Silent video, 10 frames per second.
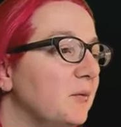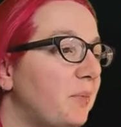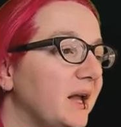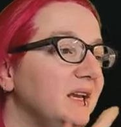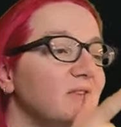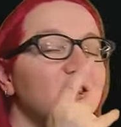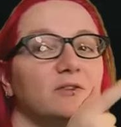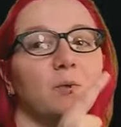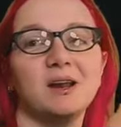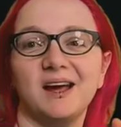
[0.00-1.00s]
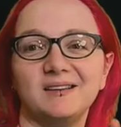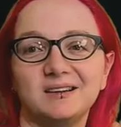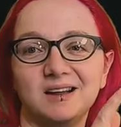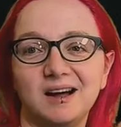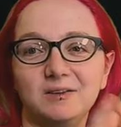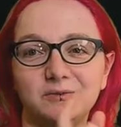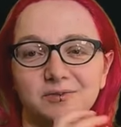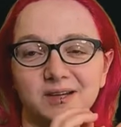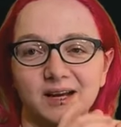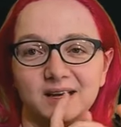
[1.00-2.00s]
but even this one has a lot of
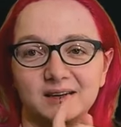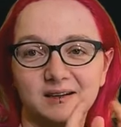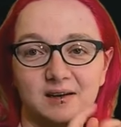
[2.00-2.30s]
like,